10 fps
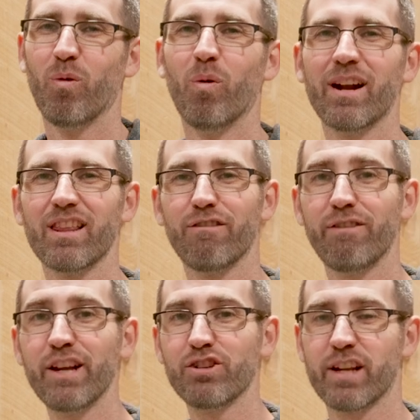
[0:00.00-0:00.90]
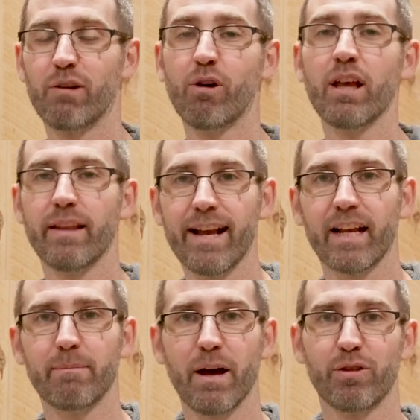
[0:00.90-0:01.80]
One of the features that I really like
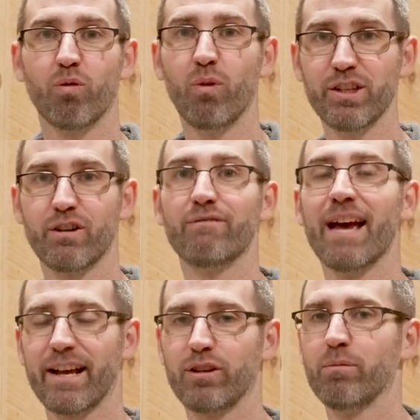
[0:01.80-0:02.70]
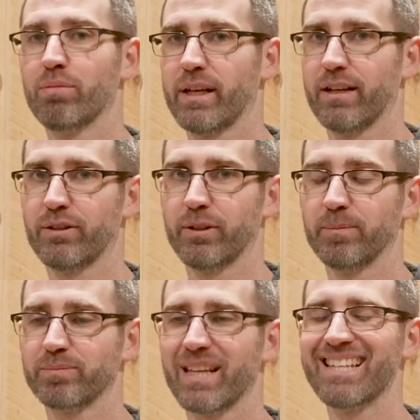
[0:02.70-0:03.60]
about the Wizard vacuum planter
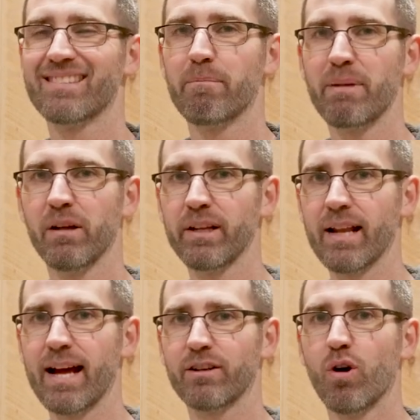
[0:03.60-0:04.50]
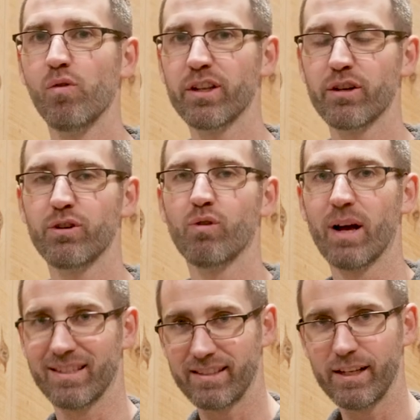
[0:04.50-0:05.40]
is its ability not only to do
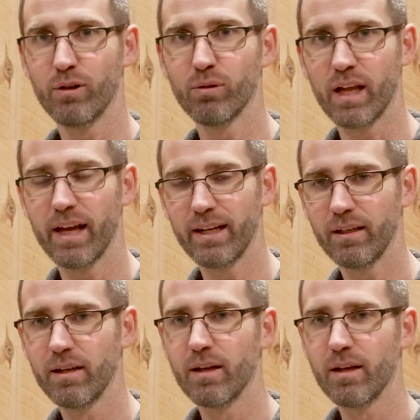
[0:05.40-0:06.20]
a single line,